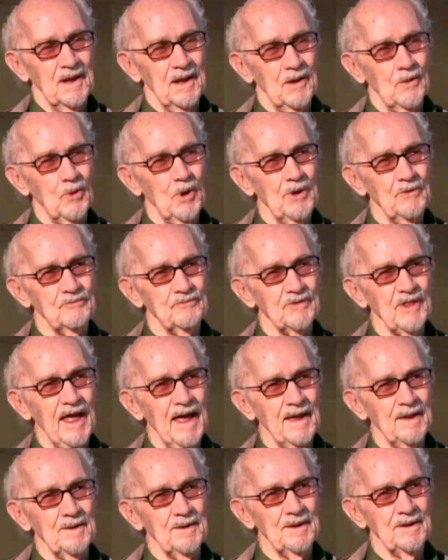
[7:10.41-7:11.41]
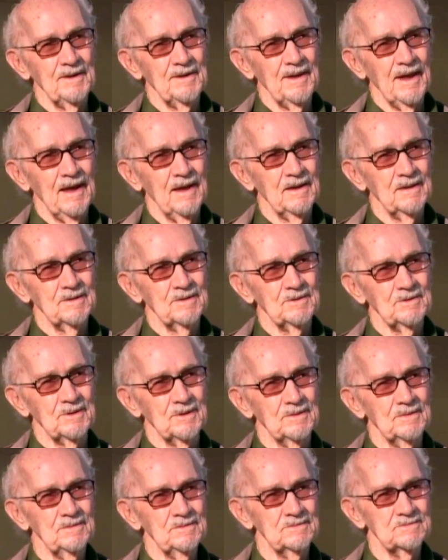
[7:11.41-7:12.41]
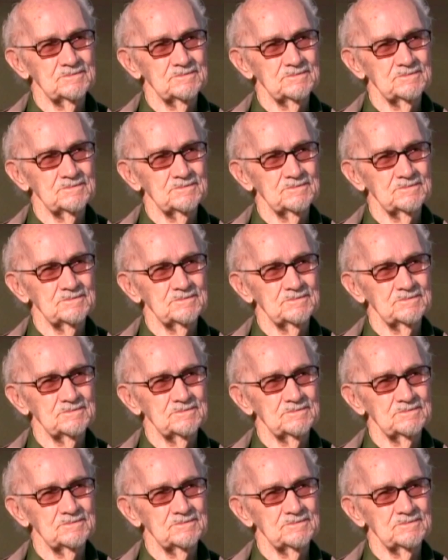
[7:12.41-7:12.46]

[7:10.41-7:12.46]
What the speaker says: And we flattened it down to